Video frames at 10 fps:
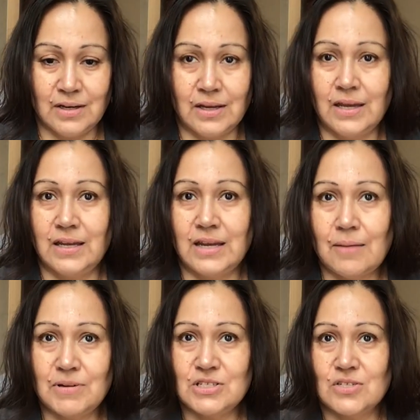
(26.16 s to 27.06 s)
and not
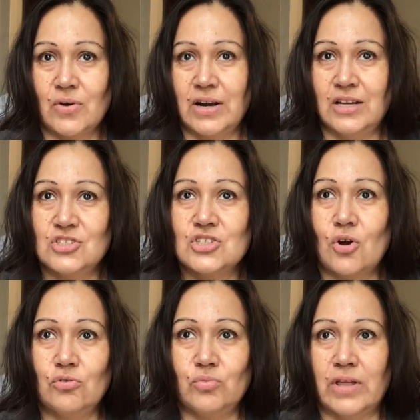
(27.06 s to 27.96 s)
much is going on, just
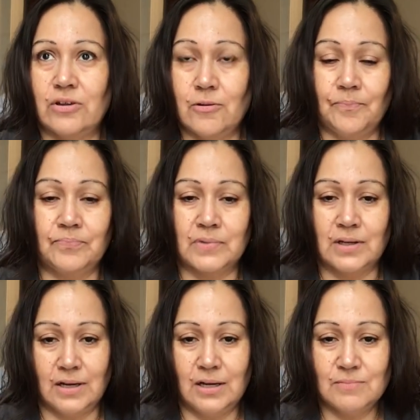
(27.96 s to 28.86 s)
cold weather.
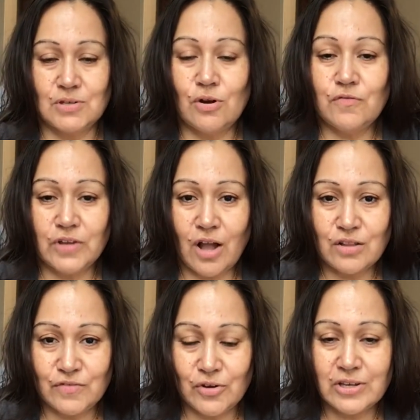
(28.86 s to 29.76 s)
So hopefully all
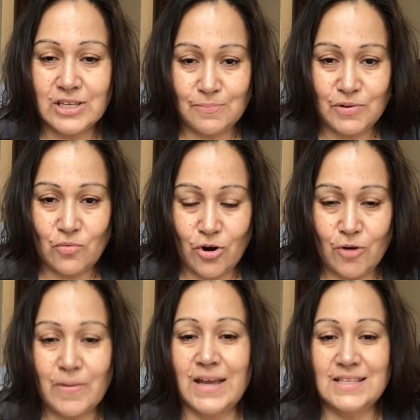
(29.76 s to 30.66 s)
of you are keeping
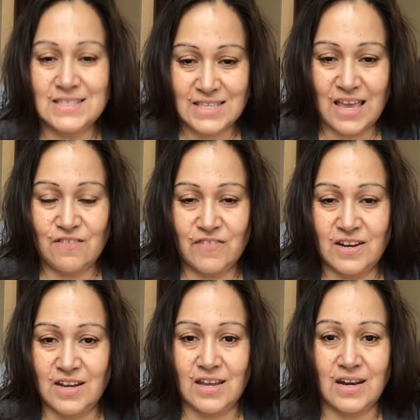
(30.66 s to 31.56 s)
warm and safe
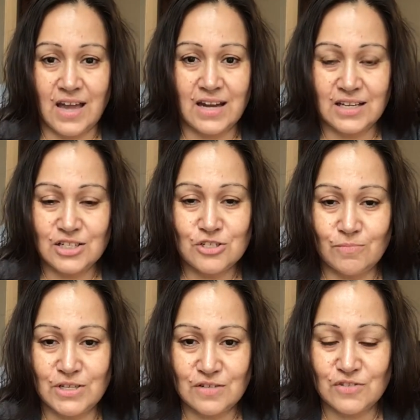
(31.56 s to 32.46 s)
and not in too
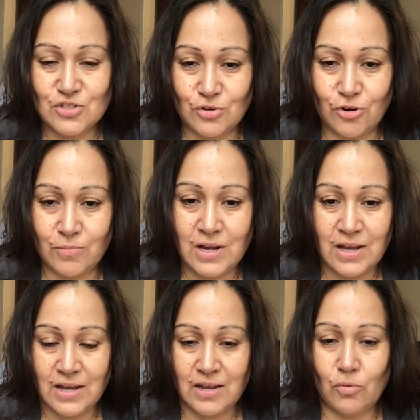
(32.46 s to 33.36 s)
much of a storm
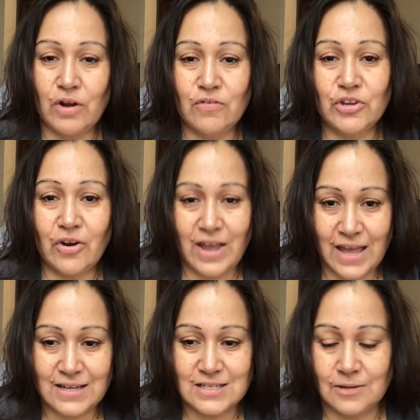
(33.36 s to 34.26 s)
wherever you're
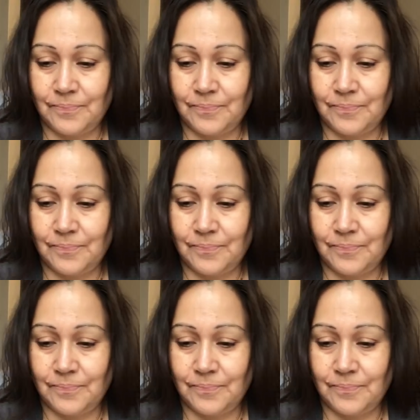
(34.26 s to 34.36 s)
at.